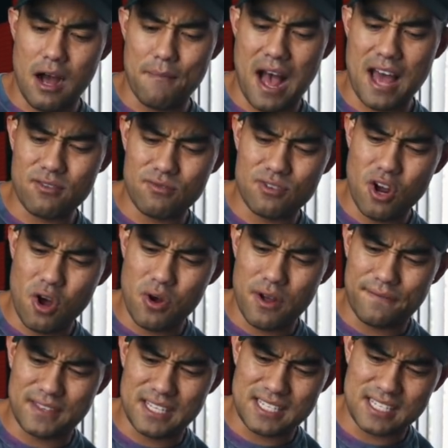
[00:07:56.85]
I don't know
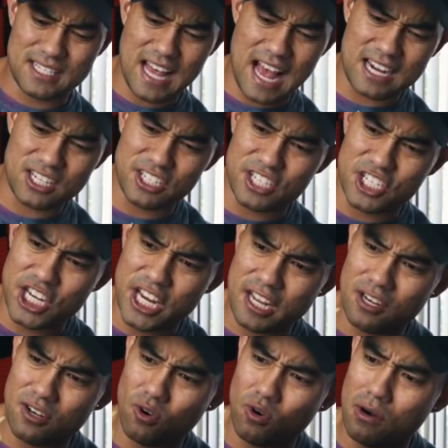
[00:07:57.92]
if this is actually
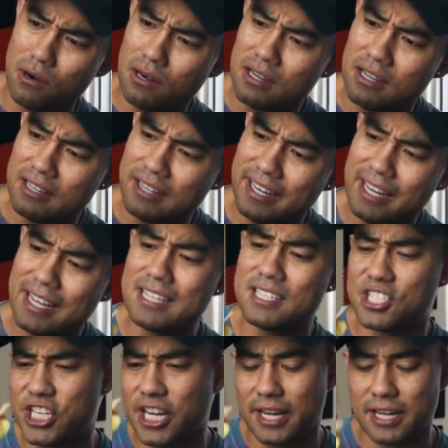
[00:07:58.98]
chicken or it
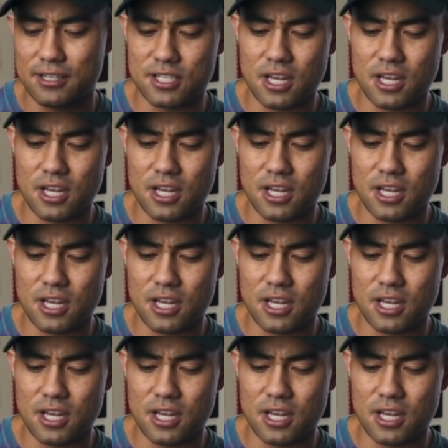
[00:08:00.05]
is chicken.